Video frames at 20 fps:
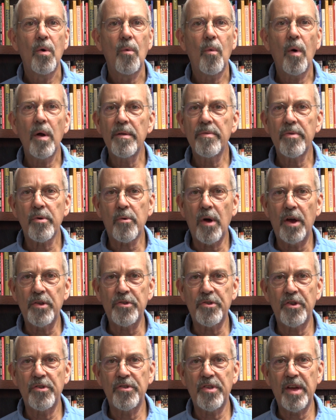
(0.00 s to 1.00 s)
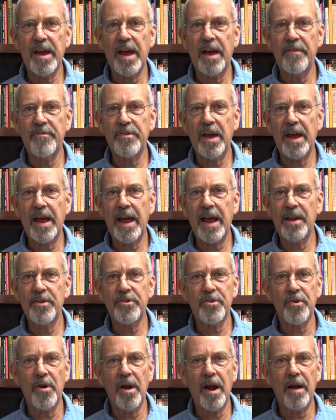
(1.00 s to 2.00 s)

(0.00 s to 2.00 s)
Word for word: One of the questions they have to answer